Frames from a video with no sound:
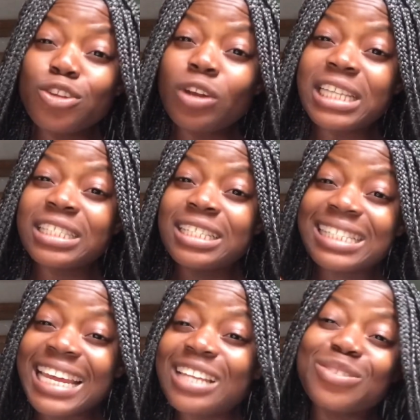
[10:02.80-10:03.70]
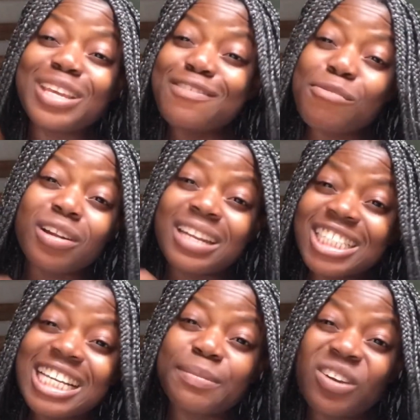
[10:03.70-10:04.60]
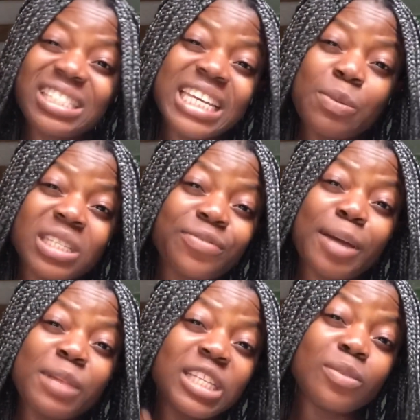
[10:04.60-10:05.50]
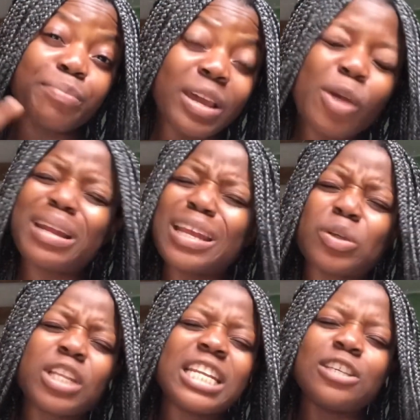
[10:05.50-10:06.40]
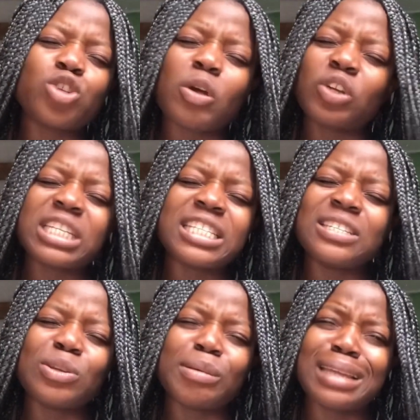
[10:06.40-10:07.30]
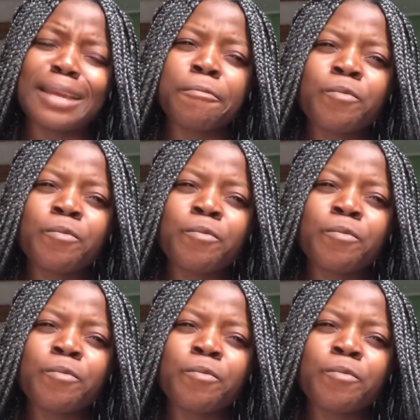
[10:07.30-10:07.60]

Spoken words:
you guys decided to give him another chance because he came with his family to bed. When my dad was telling this story, I was just listening to him. I'm like,